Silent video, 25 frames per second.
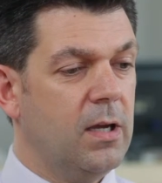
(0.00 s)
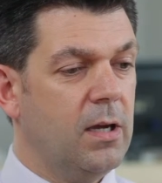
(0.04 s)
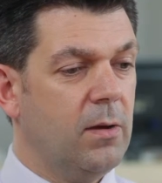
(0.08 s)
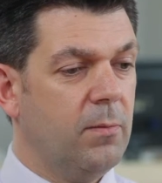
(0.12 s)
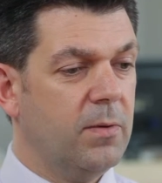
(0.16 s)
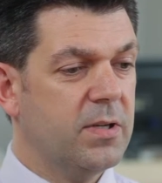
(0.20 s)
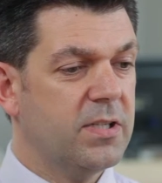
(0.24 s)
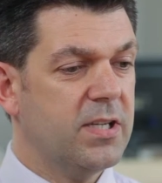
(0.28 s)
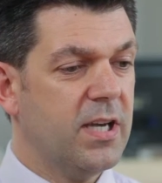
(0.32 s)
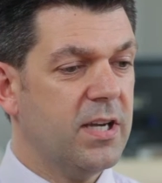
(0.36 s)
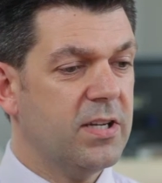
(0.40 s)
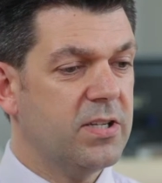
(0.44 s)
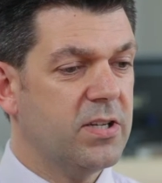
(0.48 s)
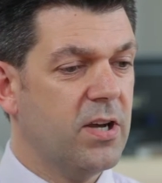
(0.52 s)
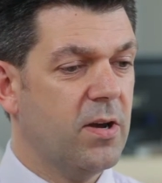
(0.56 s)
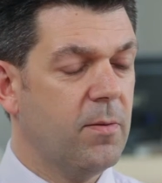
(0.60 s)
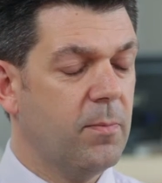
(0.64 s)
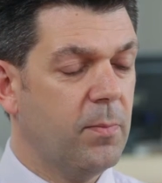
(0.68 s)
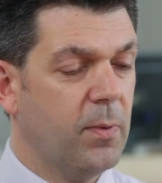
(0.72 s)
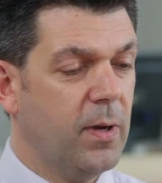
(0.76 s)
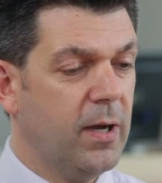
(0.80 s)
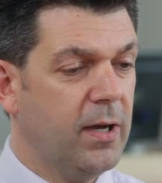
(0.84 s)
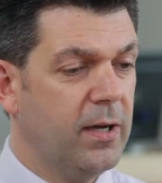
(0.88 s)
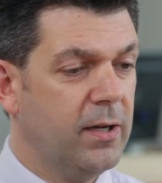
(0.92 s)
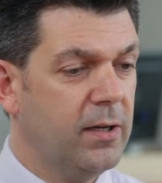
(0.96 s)
Yeah, we set
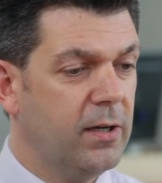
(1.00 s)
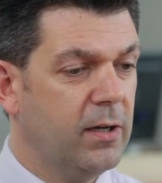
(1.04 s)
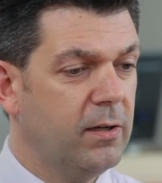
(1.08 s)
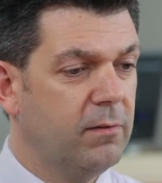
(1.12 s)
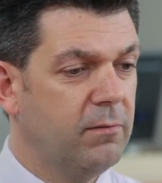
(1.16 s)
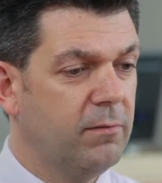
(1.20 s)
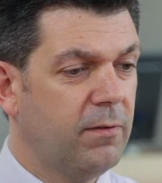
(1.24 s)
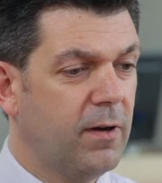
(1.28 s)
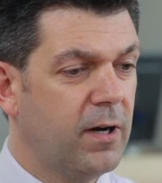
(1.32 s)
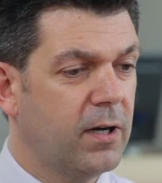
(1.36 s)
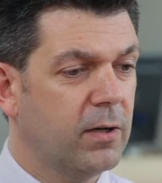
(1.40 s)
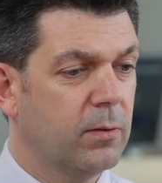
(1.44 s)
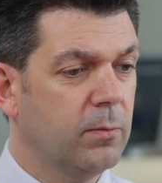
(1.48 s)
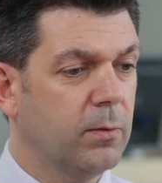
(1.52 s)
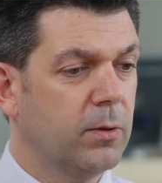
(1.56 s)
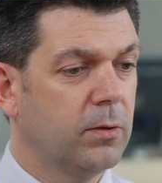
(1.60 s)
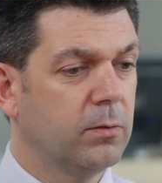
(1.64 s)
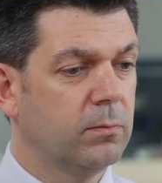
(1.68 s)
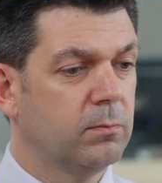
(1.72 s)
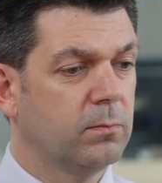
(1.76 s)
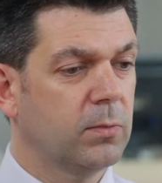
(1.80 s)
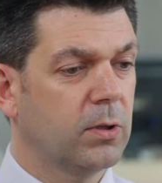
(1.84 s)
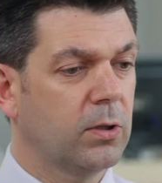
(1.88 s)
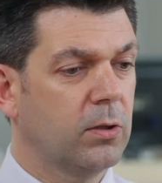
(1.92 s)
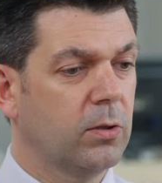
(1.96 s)
up
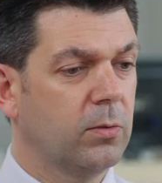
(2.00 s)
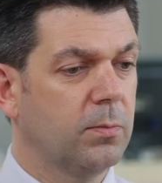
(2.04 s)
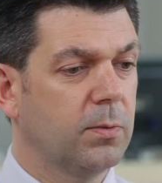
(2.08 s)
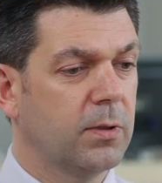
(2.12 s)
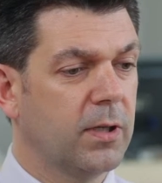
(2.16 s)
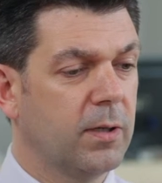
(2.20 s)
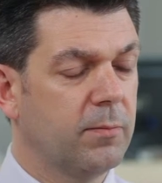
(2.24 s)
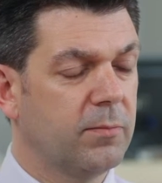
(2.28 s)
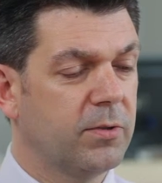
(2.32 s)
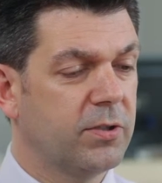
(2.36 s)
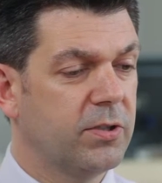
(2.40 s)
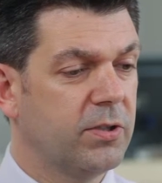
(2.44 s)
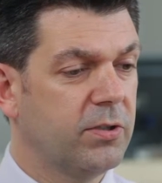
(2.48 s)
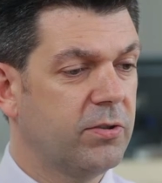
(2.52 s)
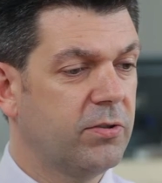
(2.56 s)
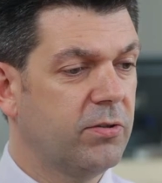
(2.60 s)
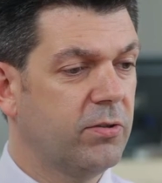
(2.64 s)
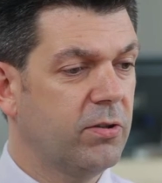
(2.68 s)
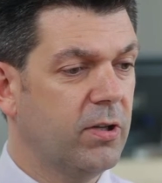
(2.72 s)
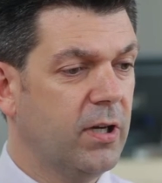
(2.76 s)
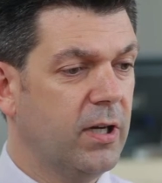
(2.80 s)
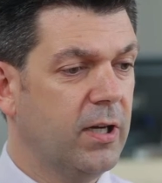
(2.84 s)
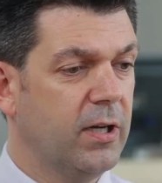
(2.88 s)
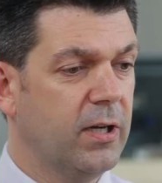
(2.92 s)
Envirowall Global Limited